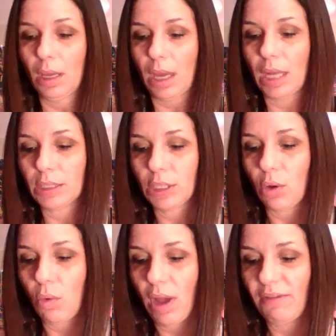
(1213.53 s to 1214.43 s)
And
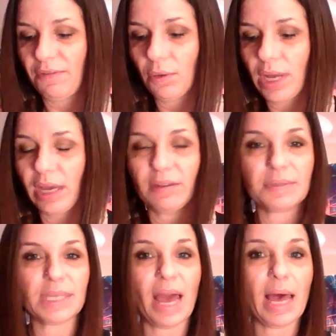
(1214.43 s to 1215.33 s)
so I feel kind of
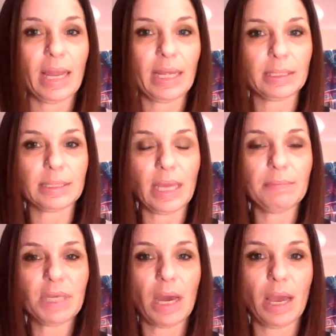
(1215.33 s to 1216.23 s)
sad at the
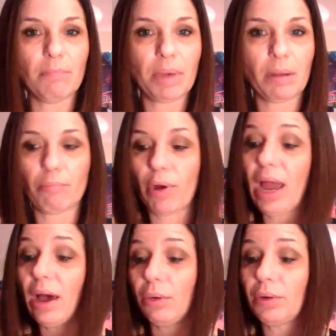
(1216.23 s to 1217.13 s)
same time, but I'm
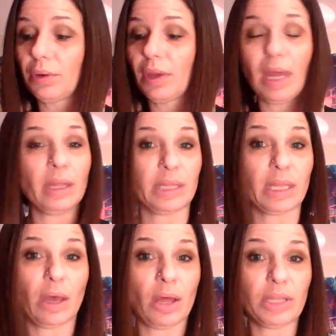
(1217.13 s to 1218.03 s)
proud
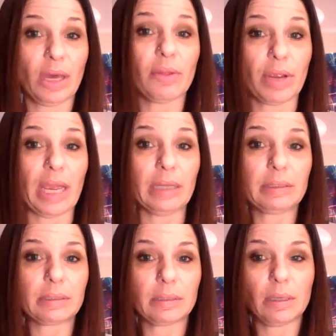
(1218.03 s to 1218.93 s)
on the other hand.
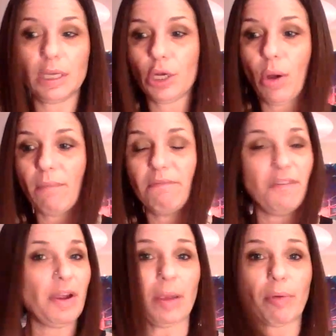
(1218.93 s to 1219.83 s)
You know, I'm
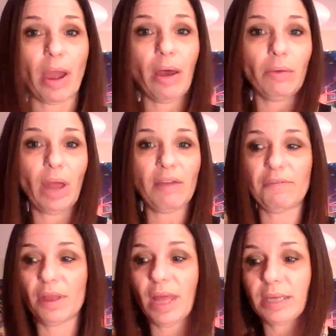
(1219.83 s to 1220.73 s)
very proud. I
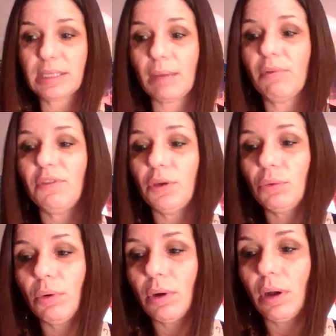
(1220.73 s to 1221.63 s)
feel like some of
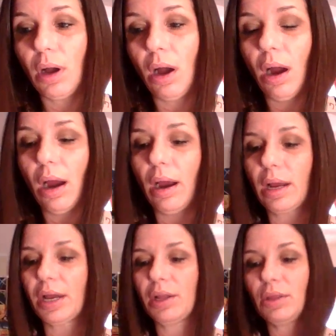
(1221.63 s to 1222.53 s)
you are
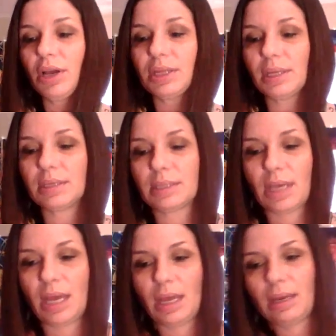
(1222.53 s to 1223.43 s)
going to look at this
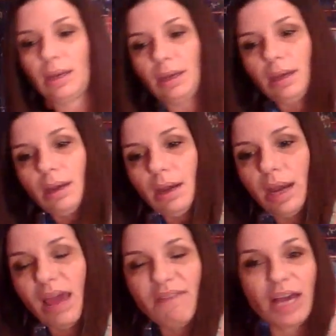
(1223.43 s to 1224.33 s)
and
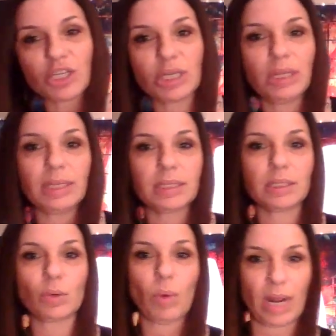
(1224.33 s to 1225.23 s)
have actually
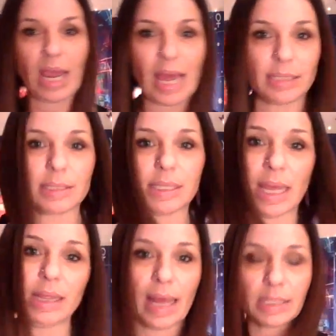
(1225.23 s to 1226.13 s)
listened to what I had to
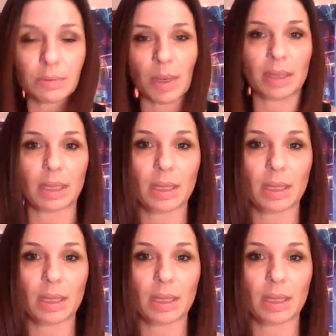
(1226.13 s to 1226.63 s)
say last month.